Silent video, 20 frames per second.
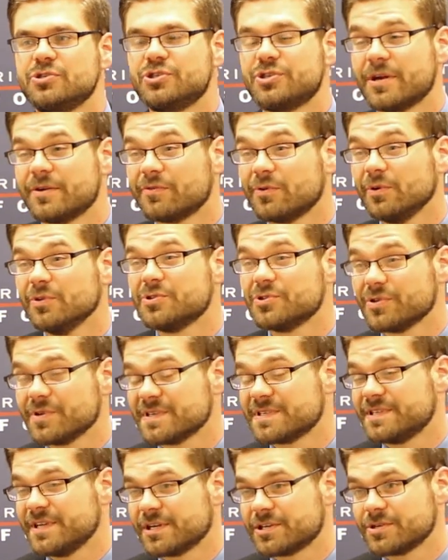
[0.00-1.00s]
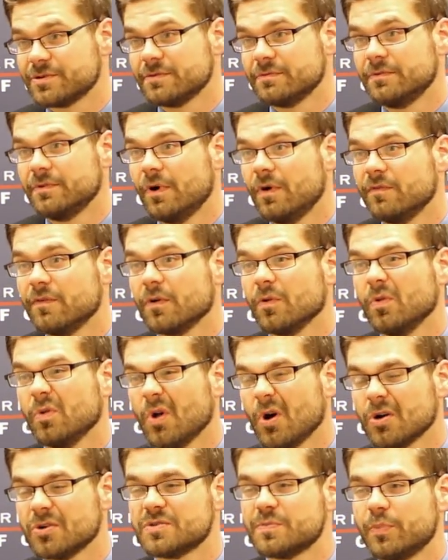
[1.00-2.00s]
general jurisdiction over
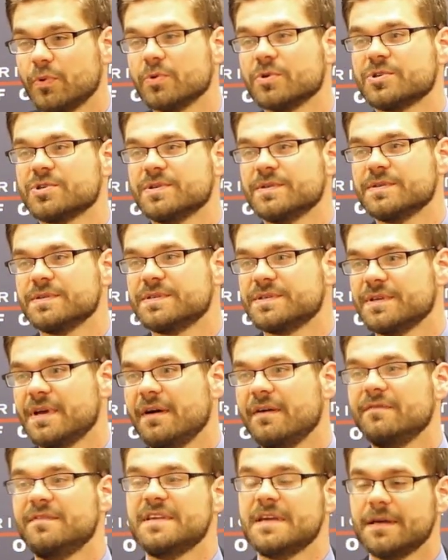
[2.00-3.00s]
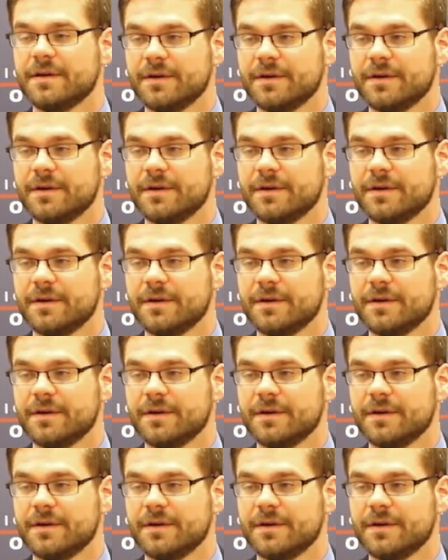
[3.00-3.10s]
large portions of the